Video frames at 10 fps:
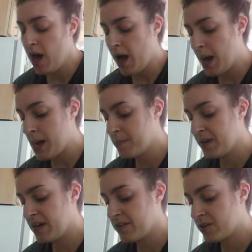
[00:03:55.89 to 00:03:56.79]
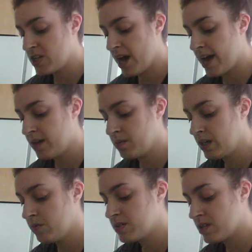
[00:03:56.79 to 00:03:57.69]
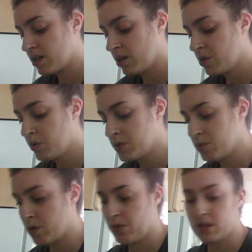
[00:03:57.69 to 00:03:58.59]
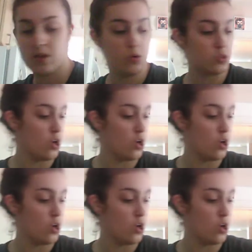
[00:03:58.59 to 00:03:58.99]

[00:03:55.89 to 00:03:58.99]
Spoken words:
Another time, he was in cahoots with one of the old